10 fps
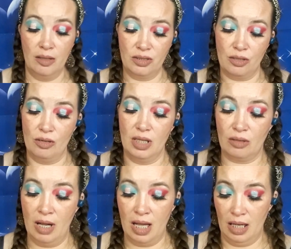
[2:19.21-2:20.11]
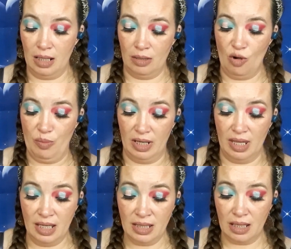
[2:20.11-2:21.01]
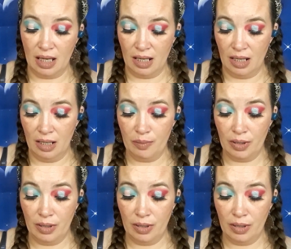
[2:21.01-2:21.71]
So let's go ahead and open this up.